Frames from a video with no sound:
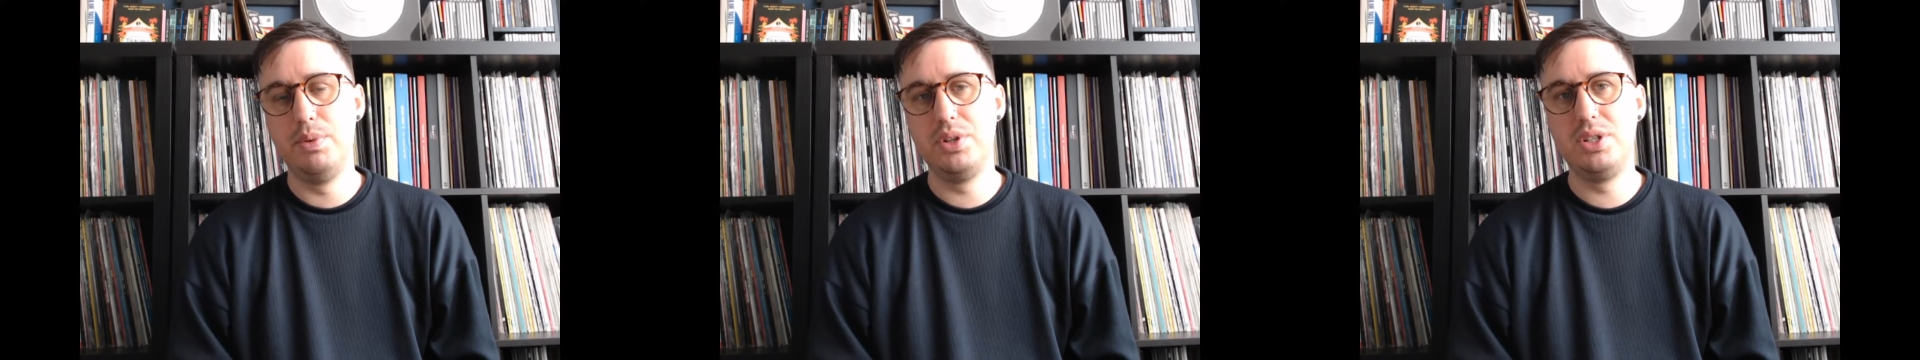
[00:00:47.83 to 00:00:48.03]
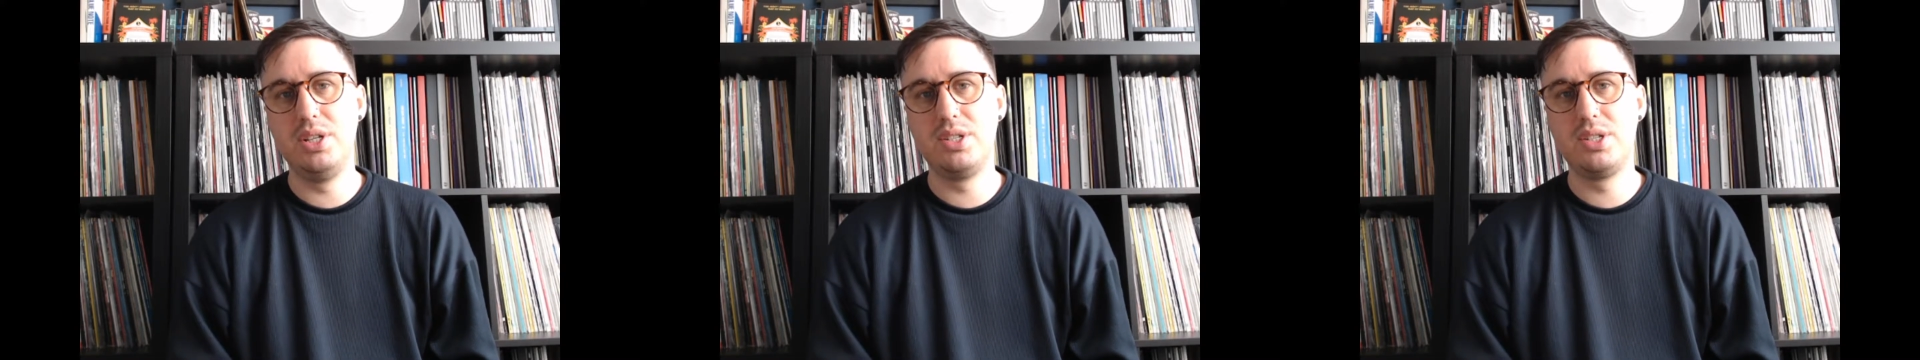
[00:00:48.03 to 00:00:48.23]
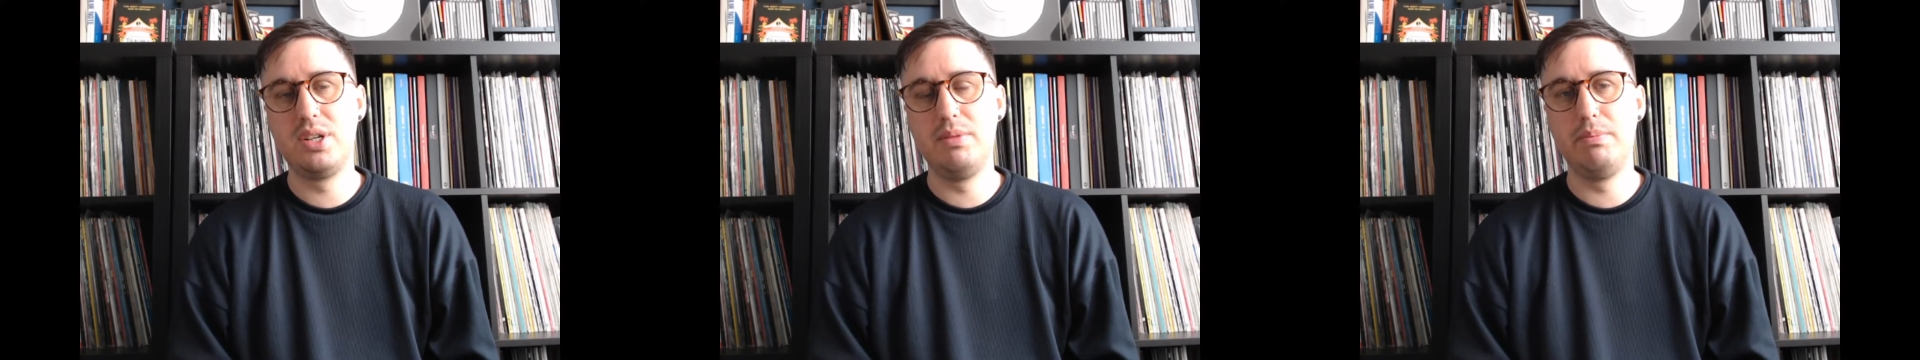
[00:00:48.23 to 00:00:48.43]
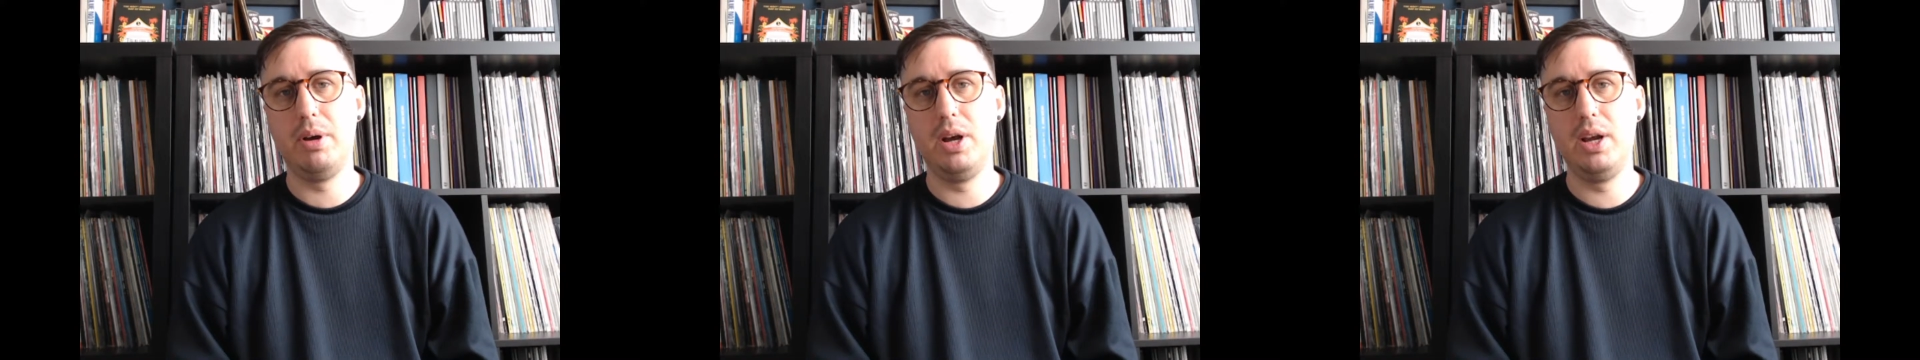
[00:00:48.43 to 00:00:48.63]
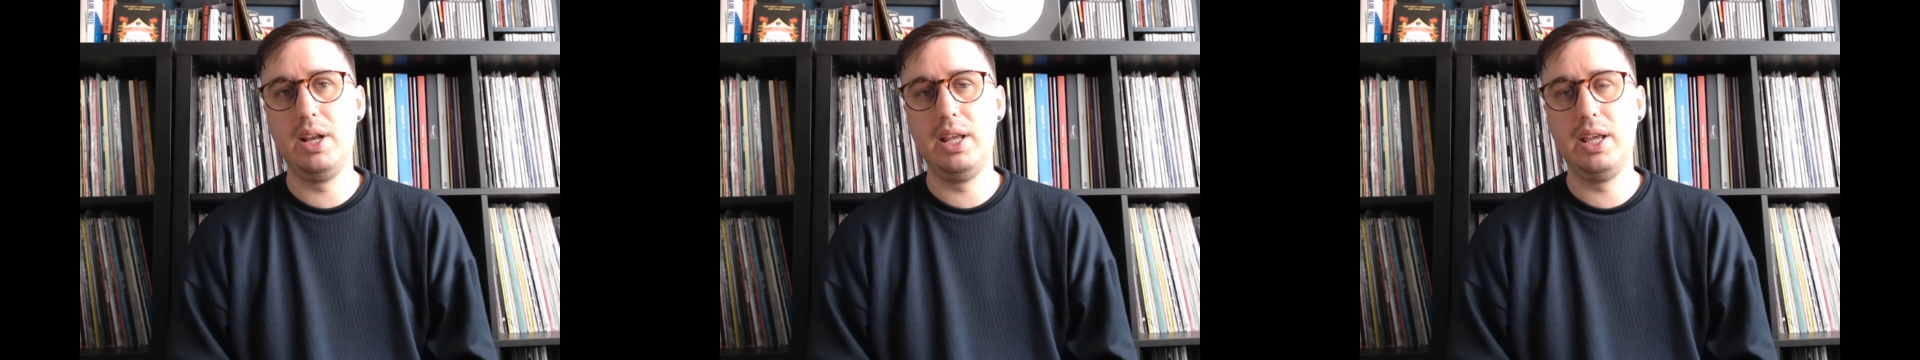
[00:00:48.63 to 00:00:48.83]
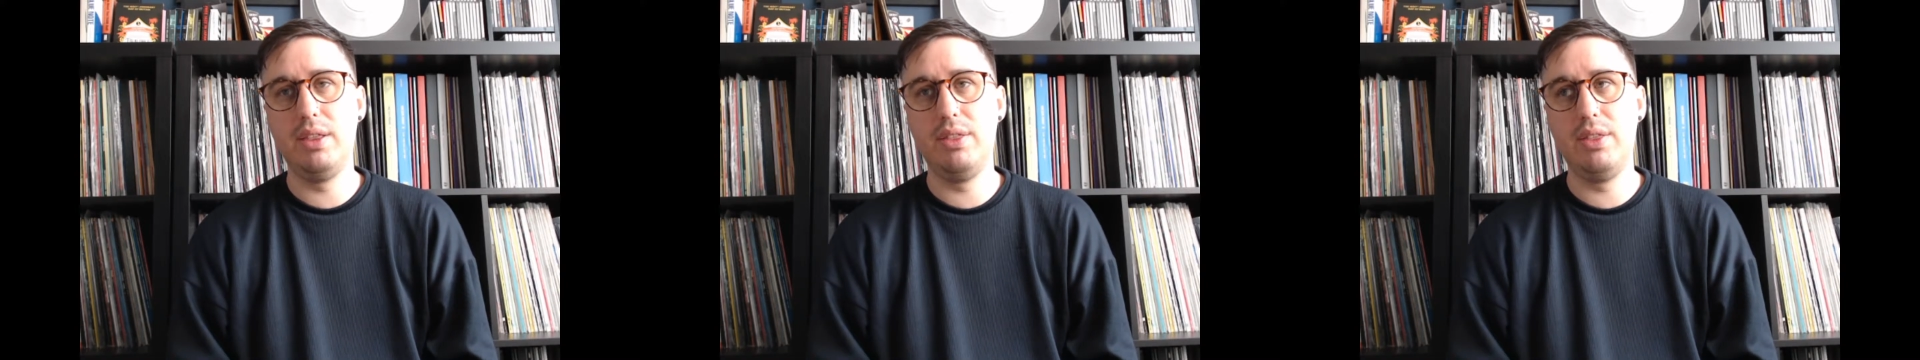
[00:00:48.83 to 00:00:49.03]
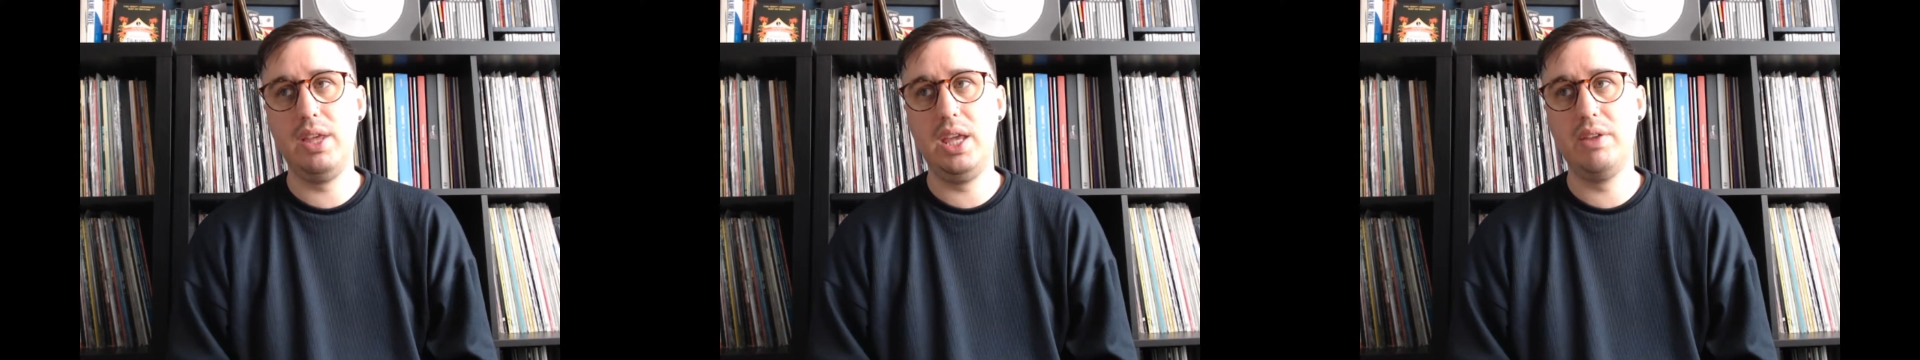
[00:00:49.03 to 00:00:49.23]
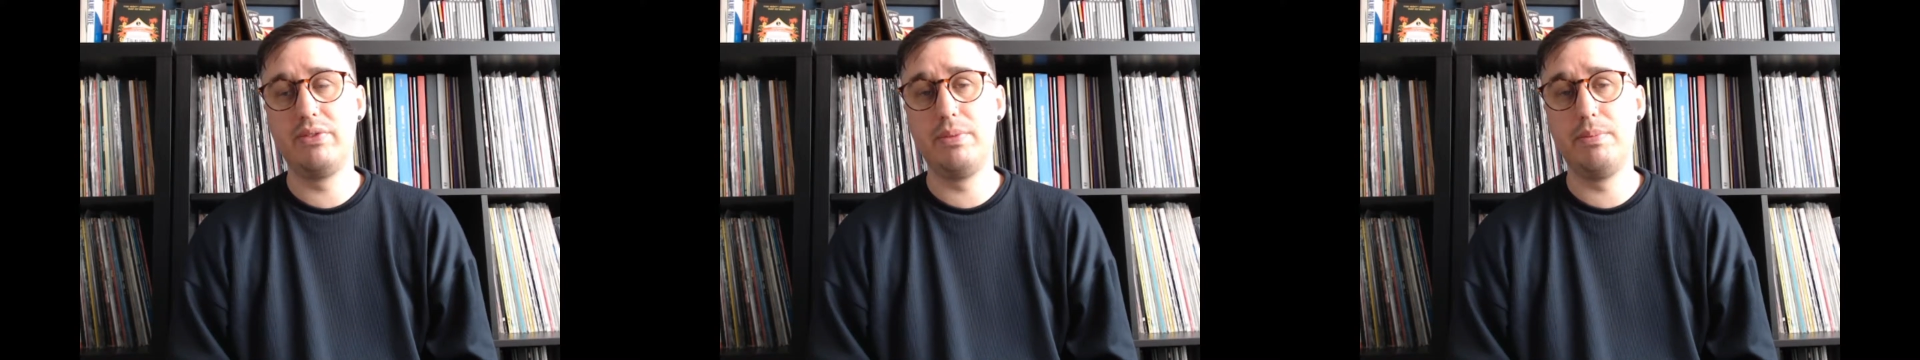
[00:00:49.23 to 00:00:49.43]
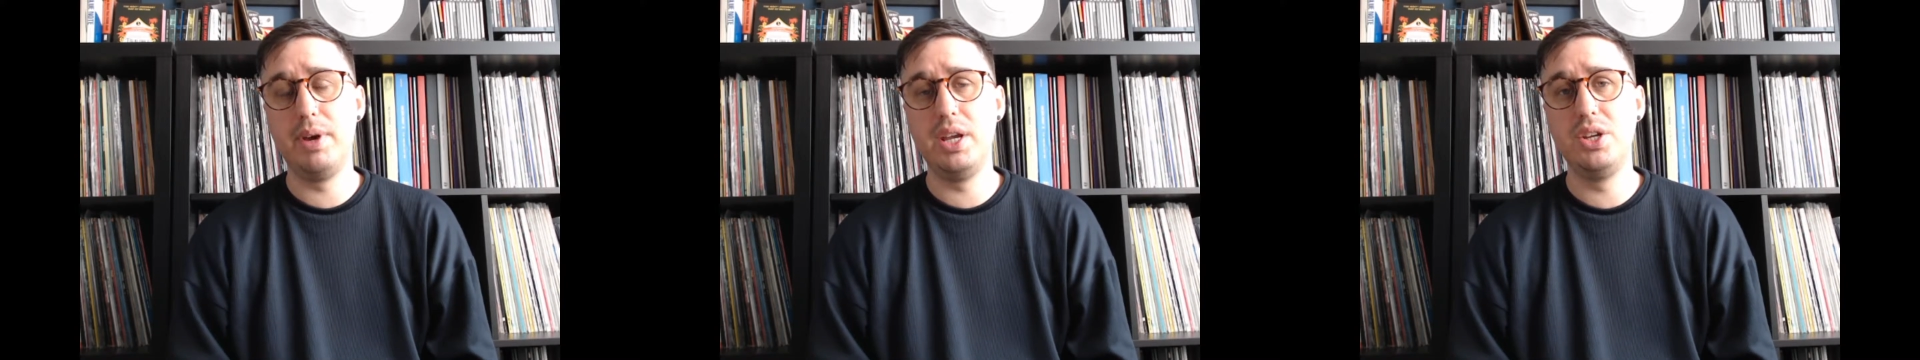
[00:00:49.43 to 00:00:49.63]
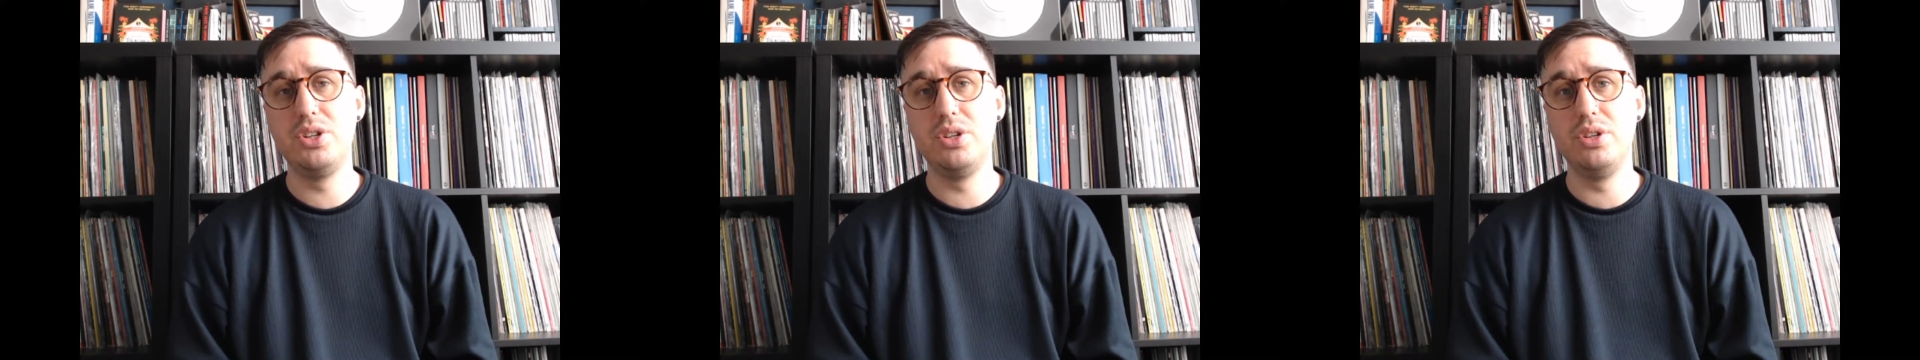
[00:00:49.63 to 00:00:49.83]
which is compiling the
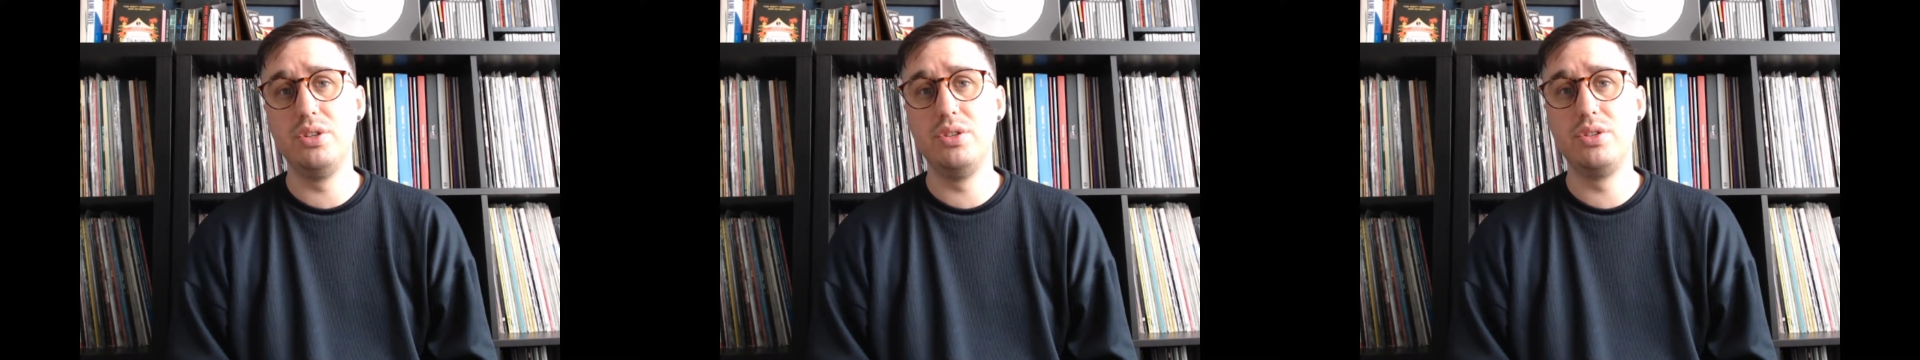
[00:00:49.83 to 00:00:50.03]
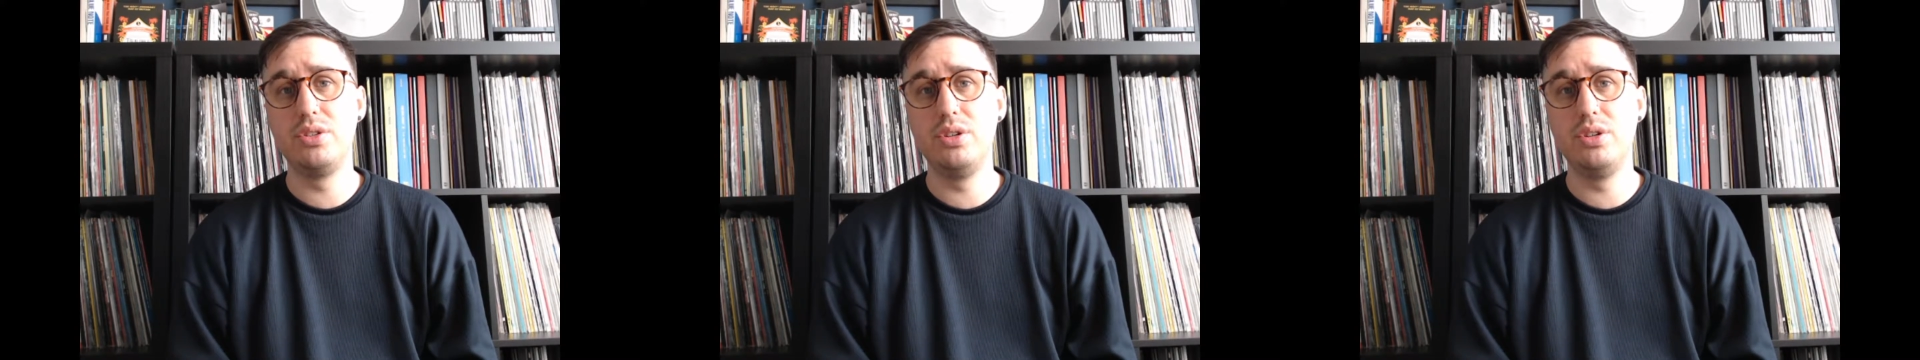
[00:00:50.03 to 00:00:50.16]
information